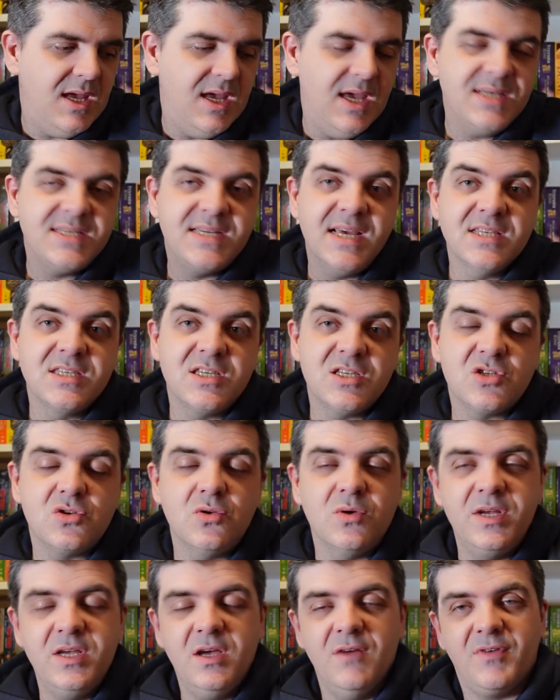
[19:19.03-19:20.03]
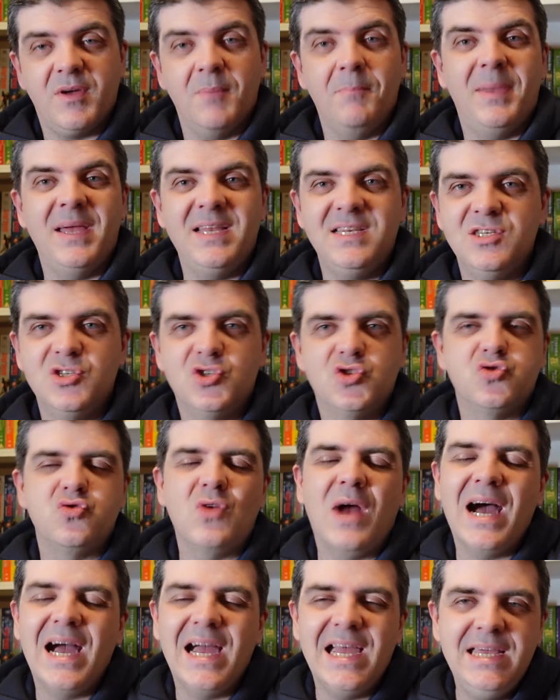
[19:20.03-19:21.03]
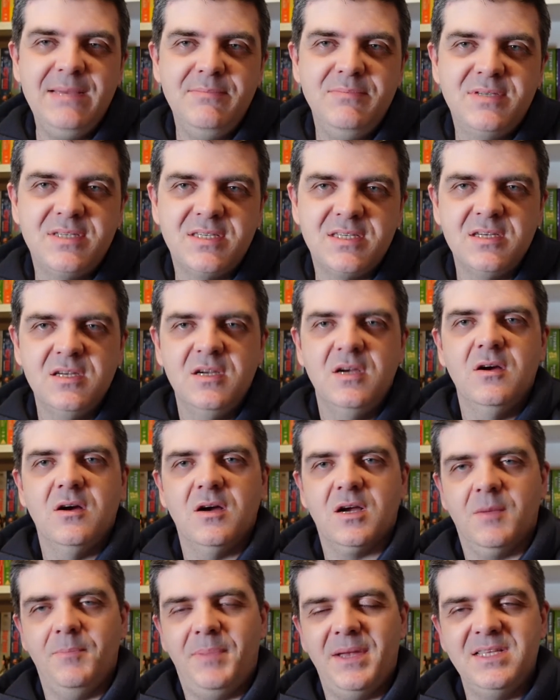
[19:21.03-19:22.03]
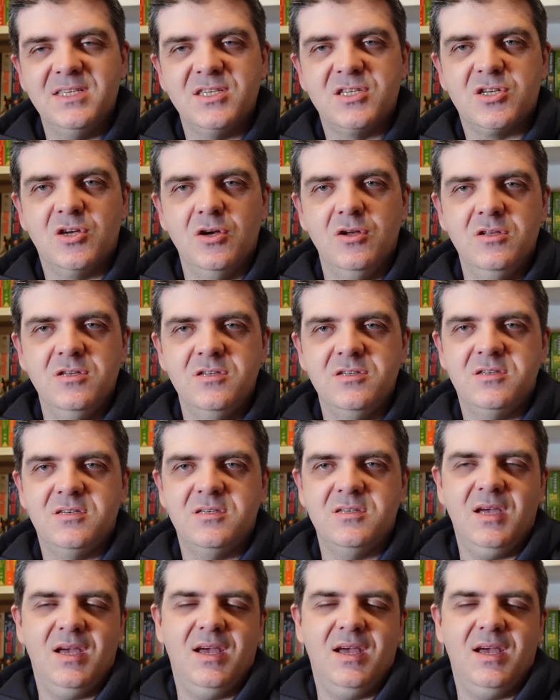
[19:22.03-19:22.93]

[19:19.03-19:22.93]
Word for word: It tells the story of competing tribes or competing schools.